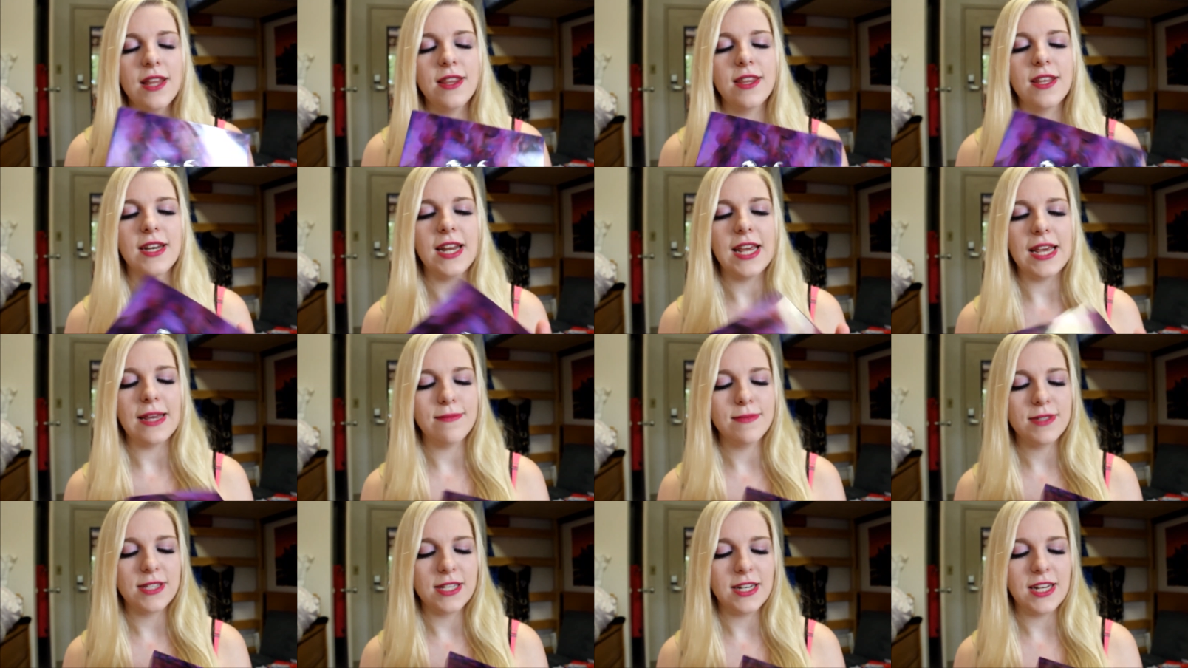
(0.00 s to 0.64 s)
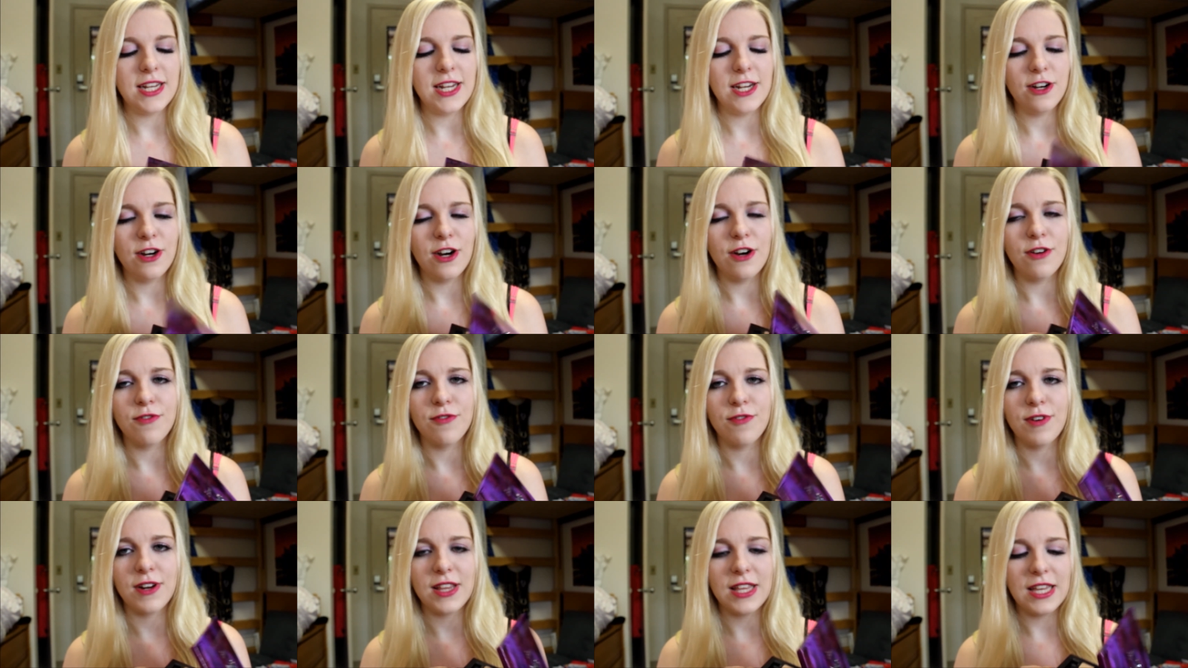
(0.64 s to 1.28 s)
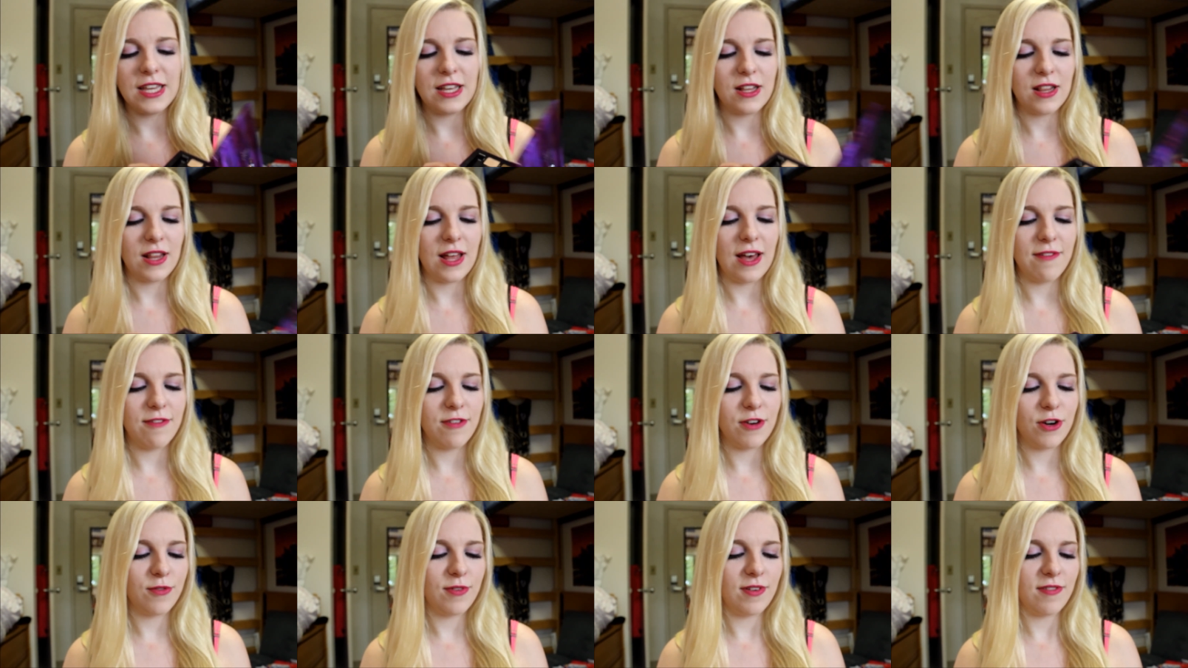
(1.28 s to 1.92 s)
The names in here are really
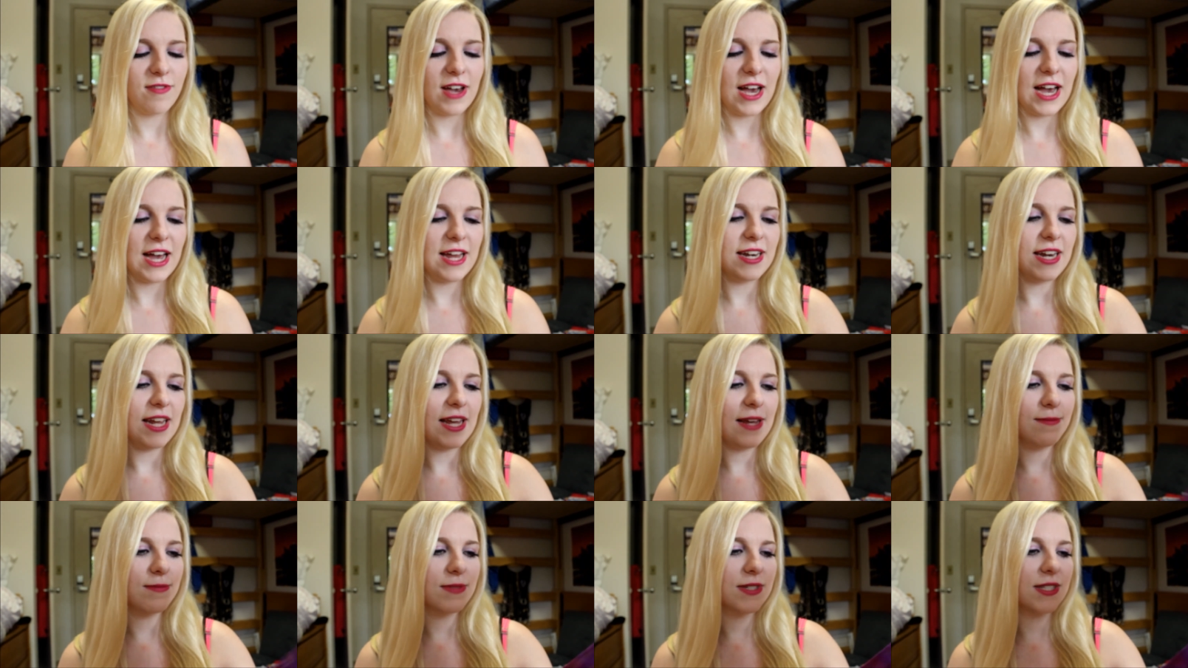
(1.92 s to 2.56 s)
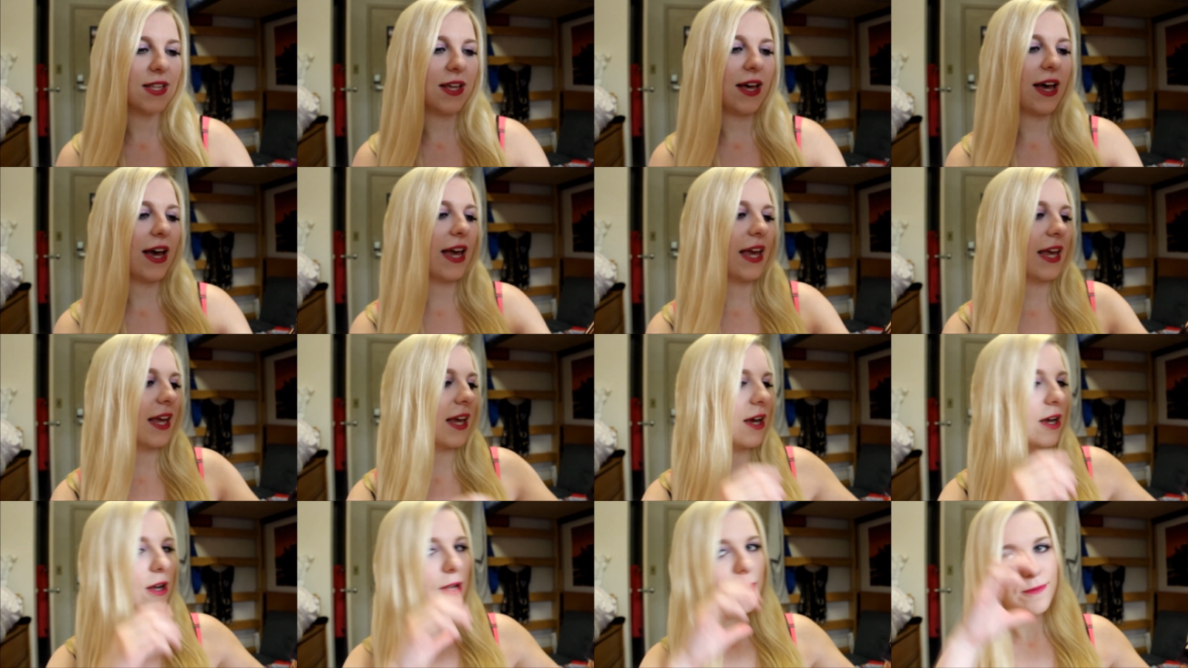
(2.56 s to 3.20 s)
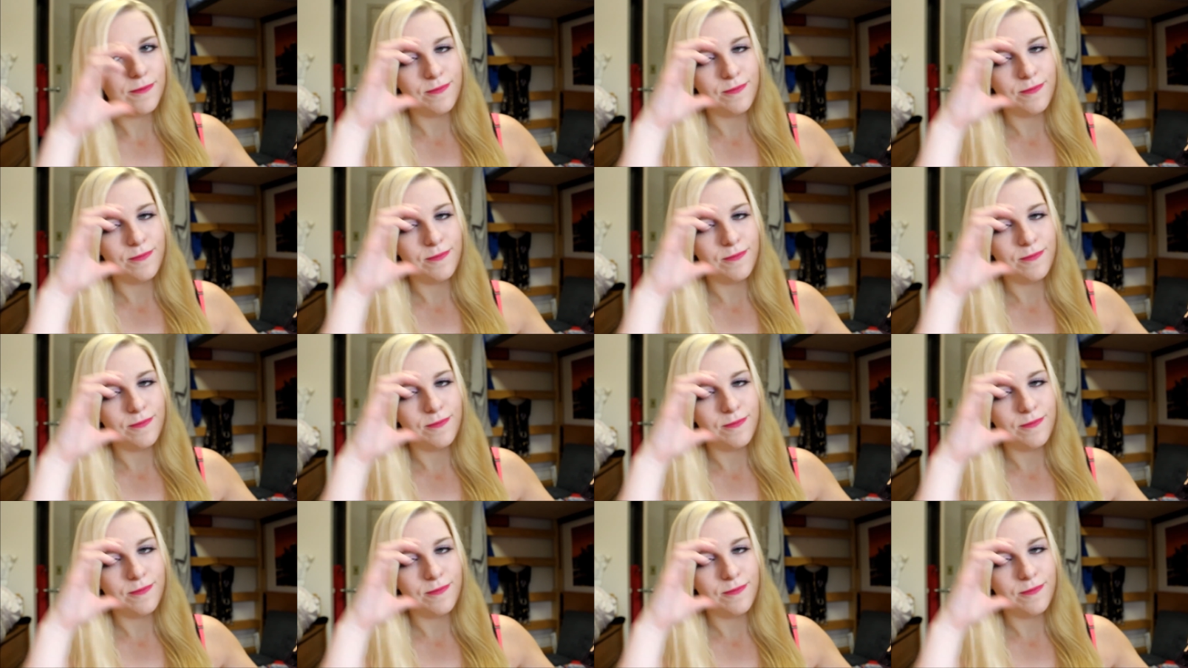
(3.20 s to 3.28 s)
clever. We've got names like